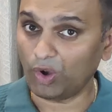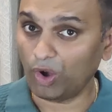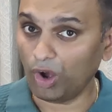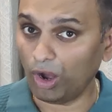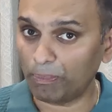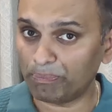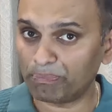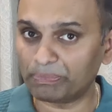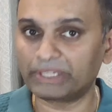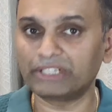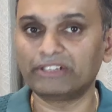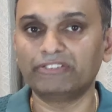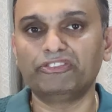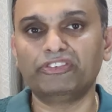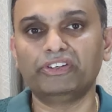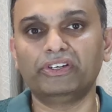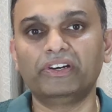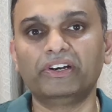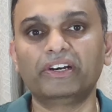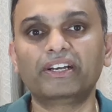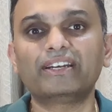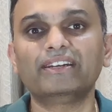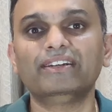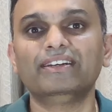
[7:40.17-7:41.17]
opt
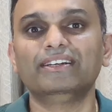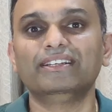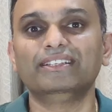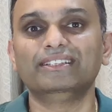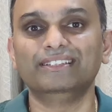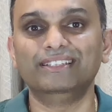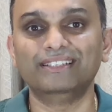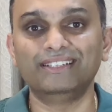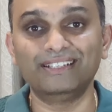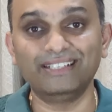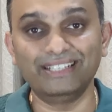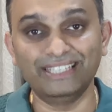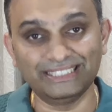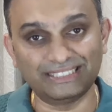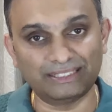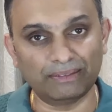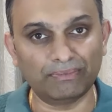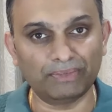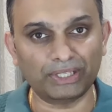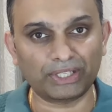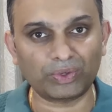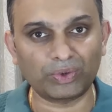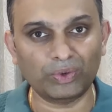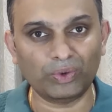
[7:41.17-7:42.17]
for the
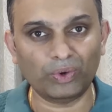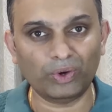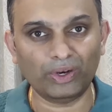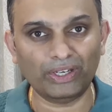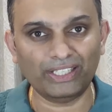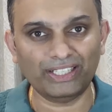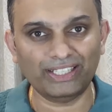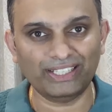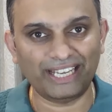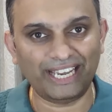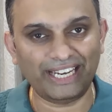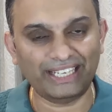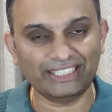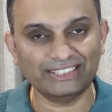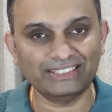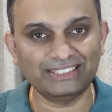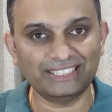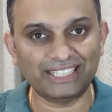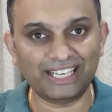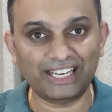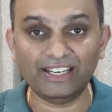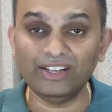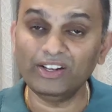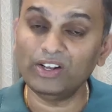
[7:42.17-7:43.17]
December cohort at
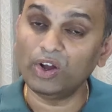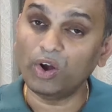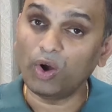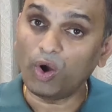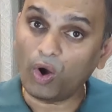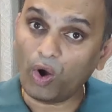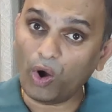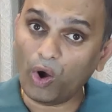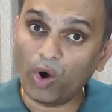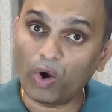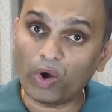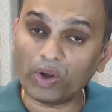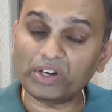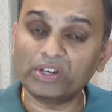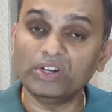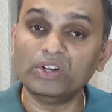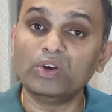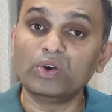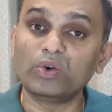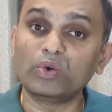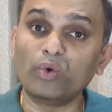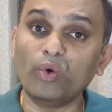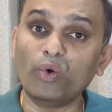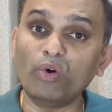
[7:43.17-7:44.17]
INSEAD,
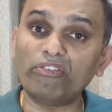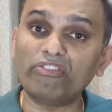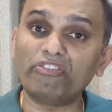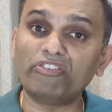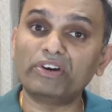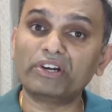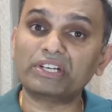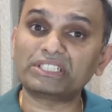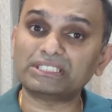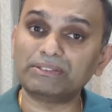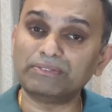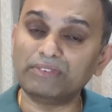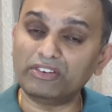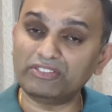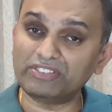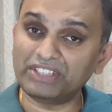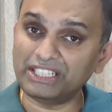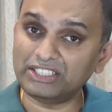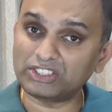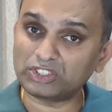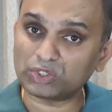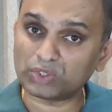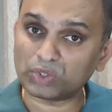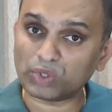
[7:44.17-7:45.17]
or go for some of
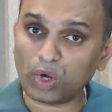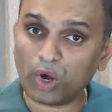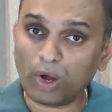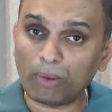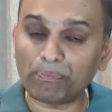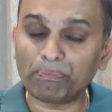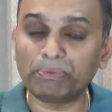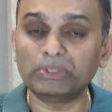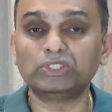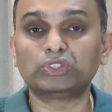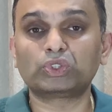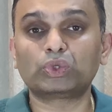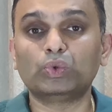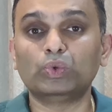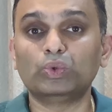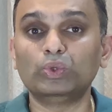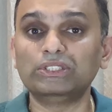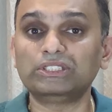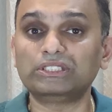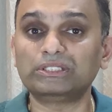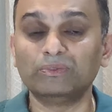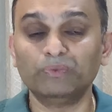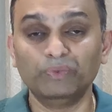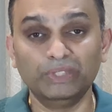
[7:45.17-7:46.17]
these top
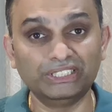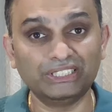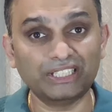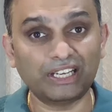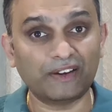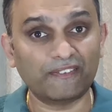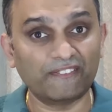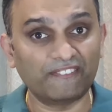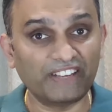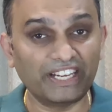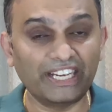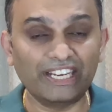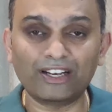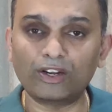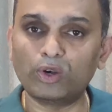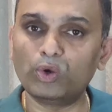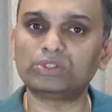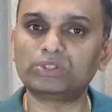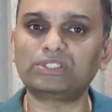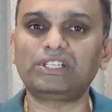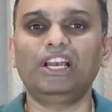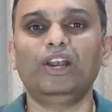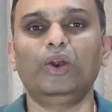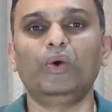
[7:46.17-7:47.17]
schools which are very
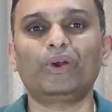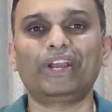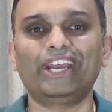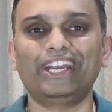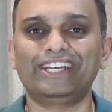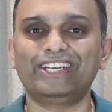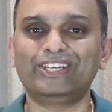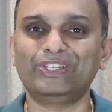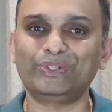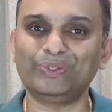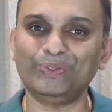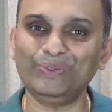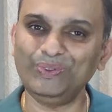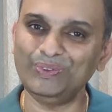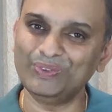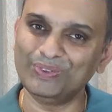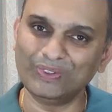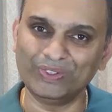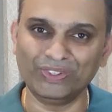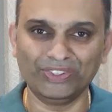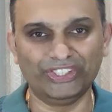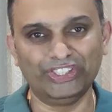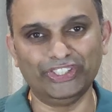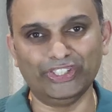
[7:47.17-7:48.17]
closely located to
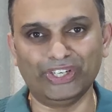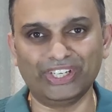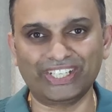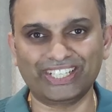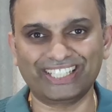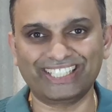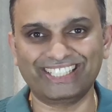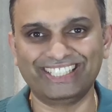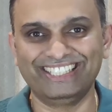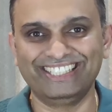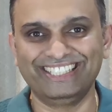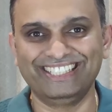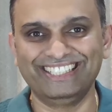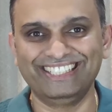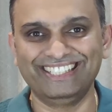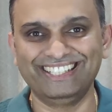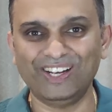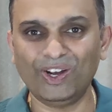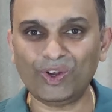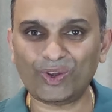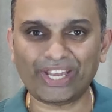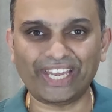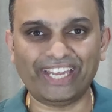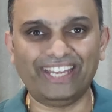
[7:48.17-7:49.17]
New York.
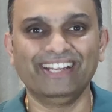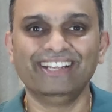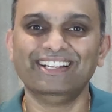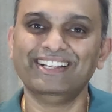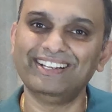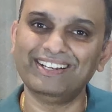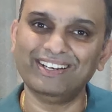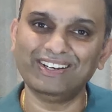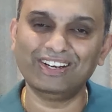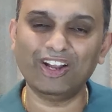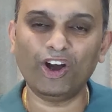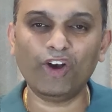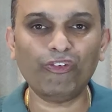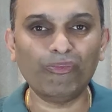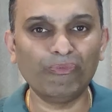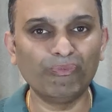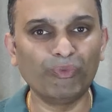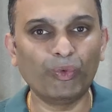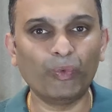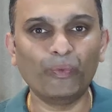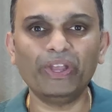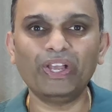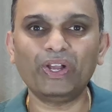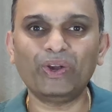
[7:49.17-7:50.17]
Okay, now
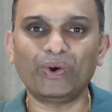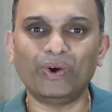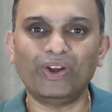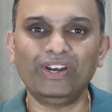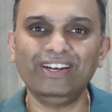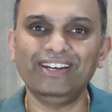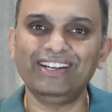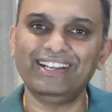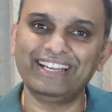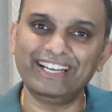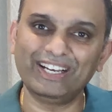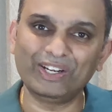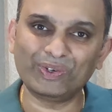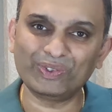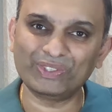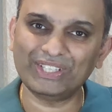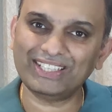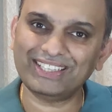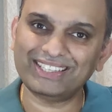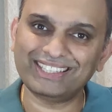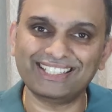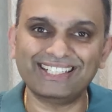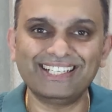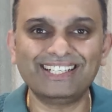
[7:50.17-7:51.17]
moving on into
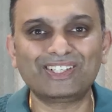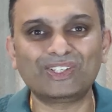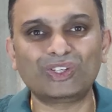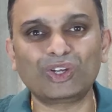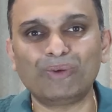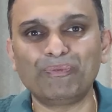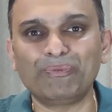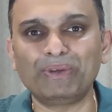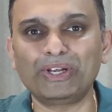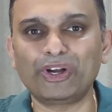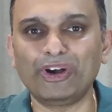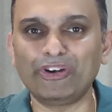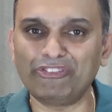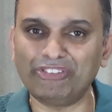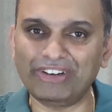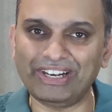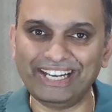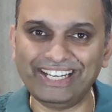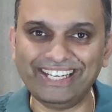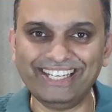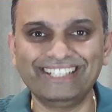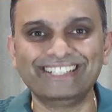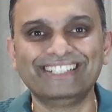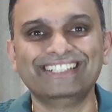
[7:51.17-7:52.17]
the third topic of
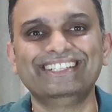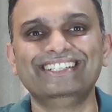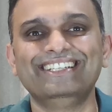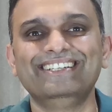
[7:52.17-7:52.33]
our